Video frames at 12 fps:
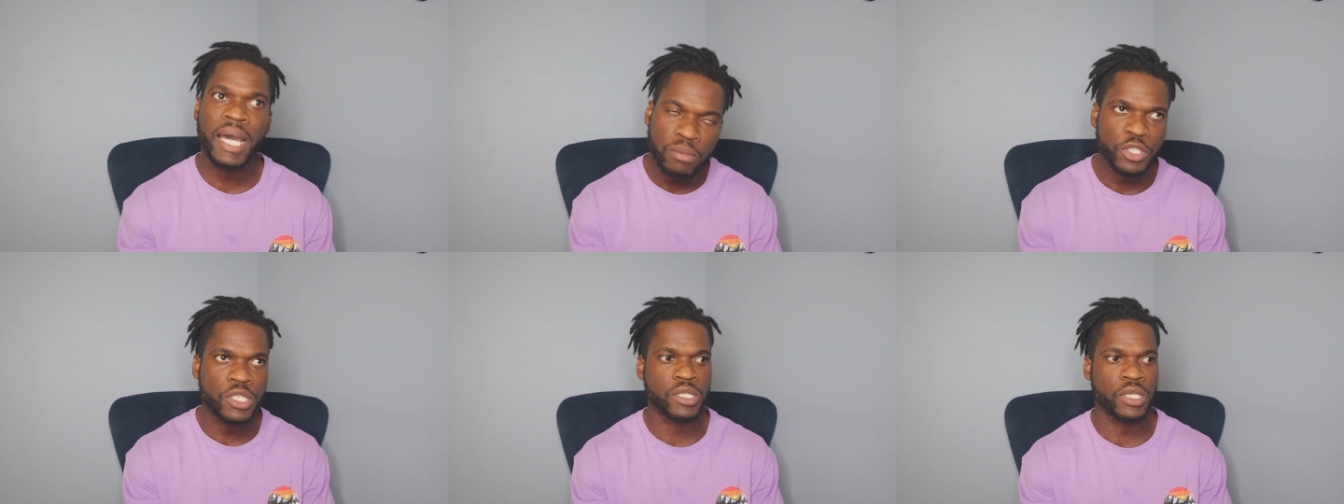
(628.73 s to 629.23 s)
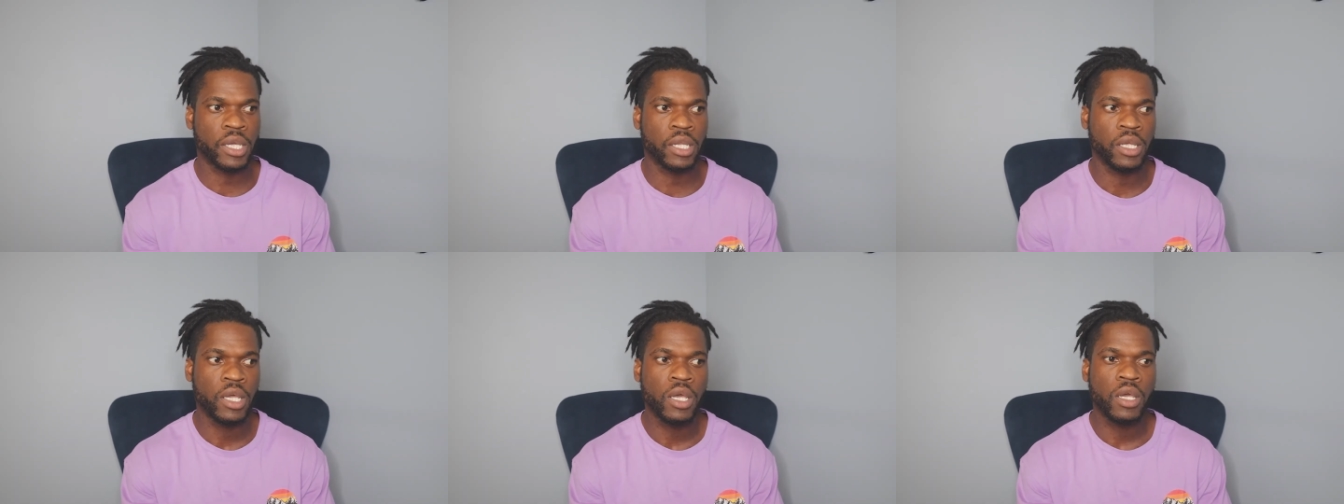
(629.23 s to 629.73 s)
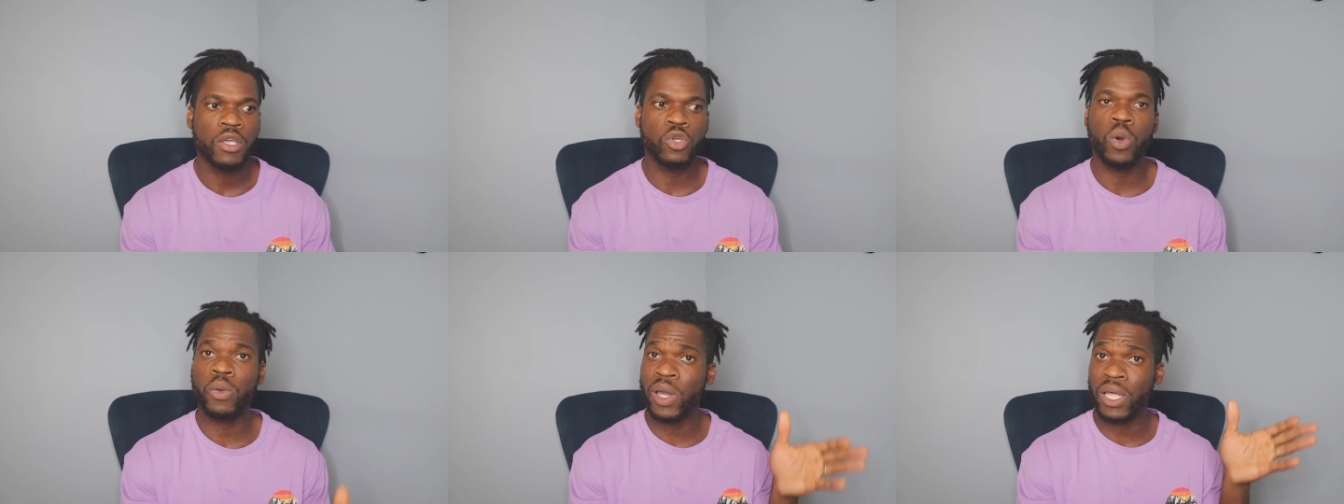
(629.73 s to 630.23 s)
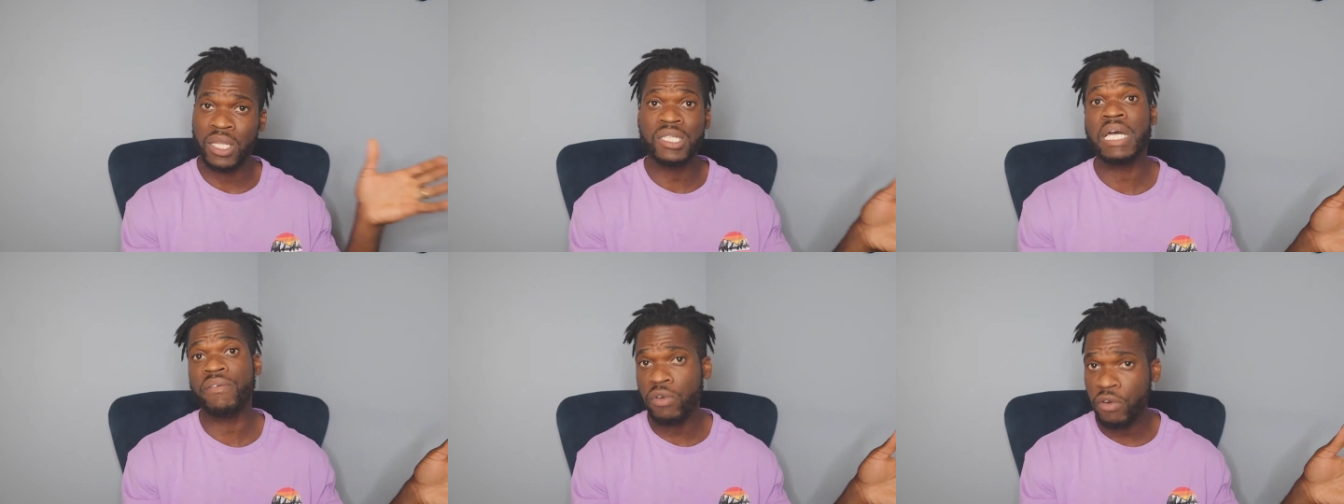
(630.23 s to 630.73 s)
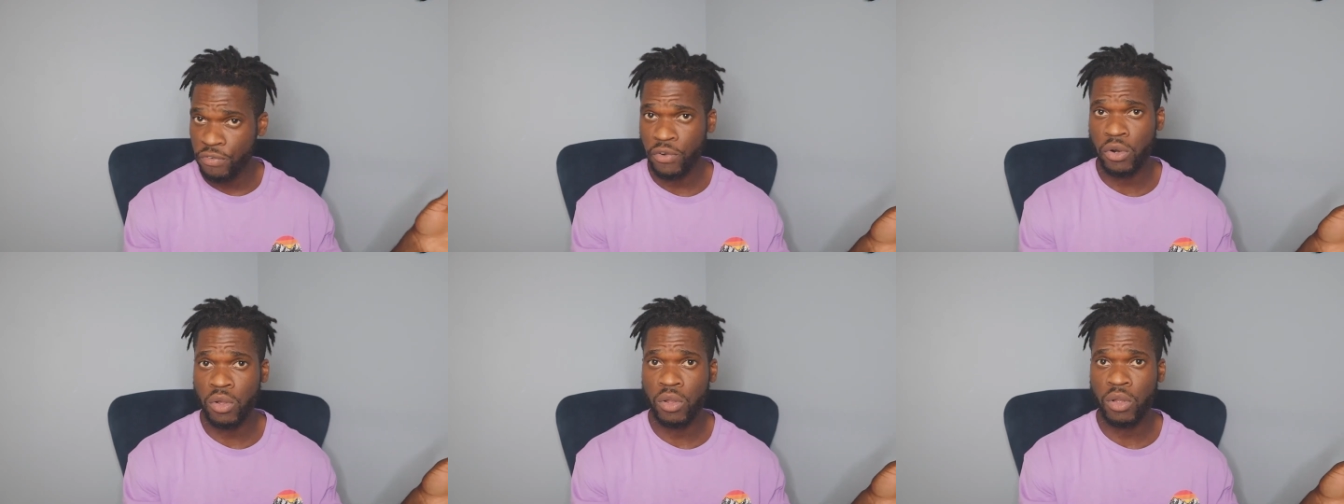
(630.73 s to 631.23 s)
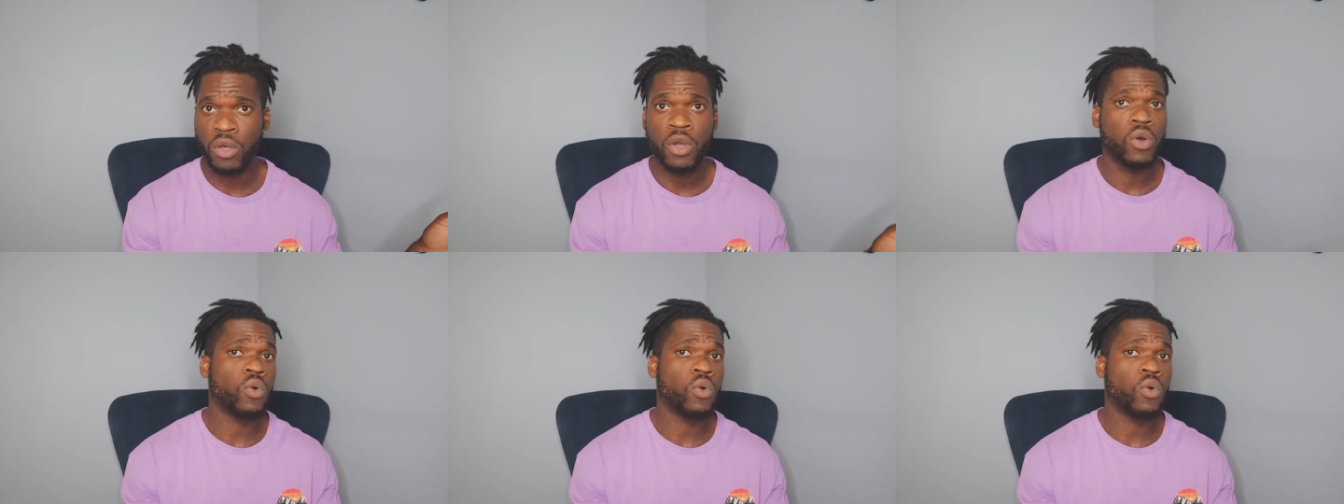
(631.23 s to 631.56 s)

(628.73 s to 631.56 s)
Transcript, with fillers: I'm just saying you want to at least have a referral